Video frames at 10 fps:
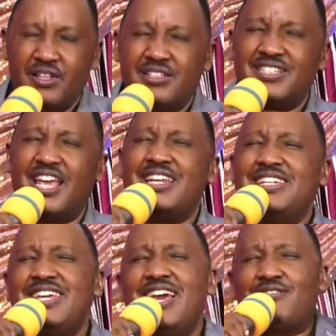Say,
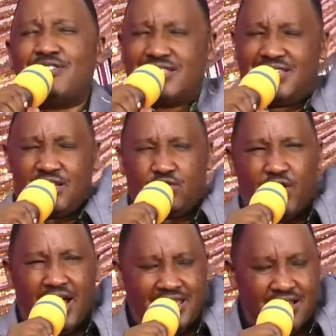Dear gracious
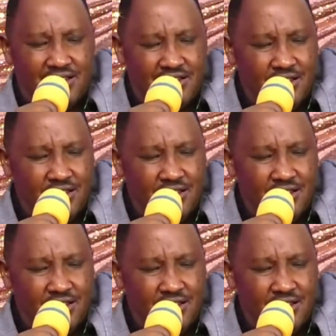Father,